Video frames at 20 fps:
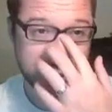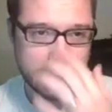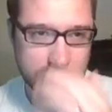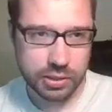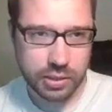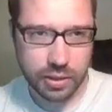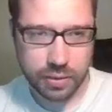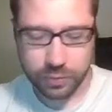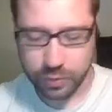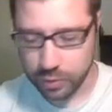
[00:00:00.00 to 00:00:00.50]

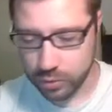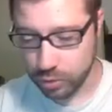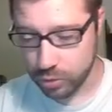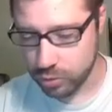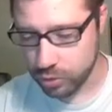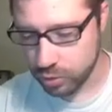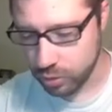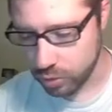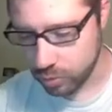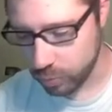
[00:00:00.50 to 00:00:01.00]
stuff on your
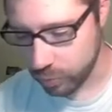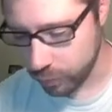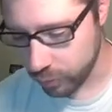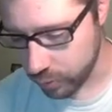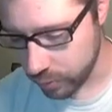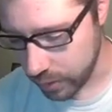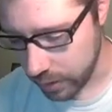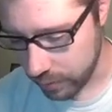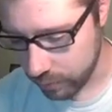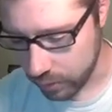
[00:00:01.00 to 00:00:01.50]
turn
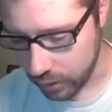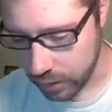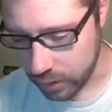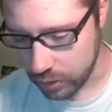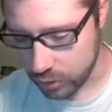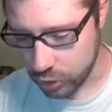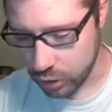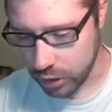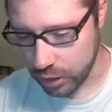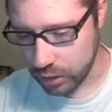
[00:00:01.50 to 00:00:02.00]
before they ever get a
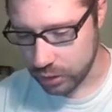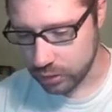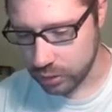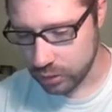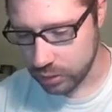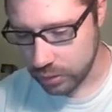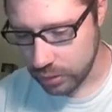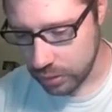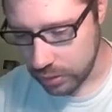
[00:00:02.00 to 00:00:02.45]
chance.